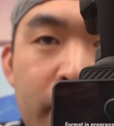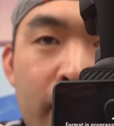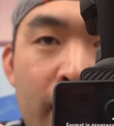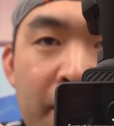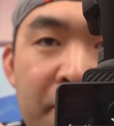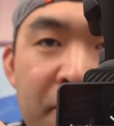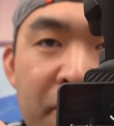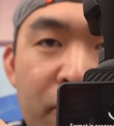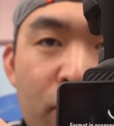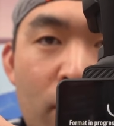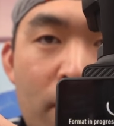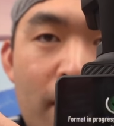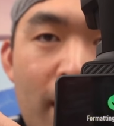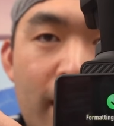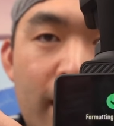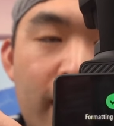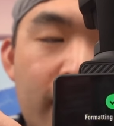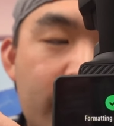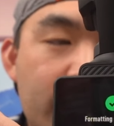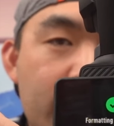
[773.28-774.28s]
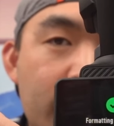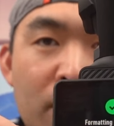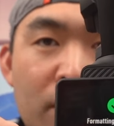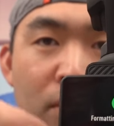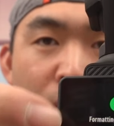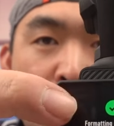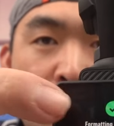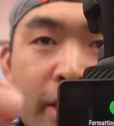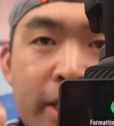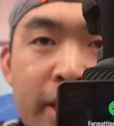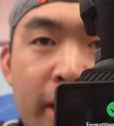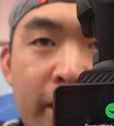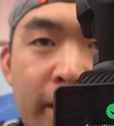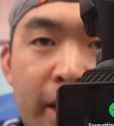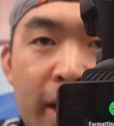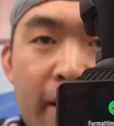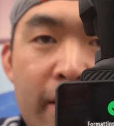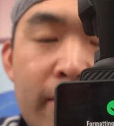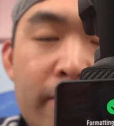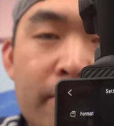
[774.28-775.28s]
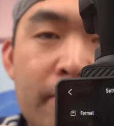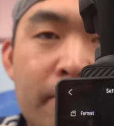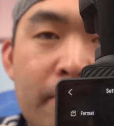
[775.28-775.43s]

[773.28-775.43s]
time to format it, or it's done there.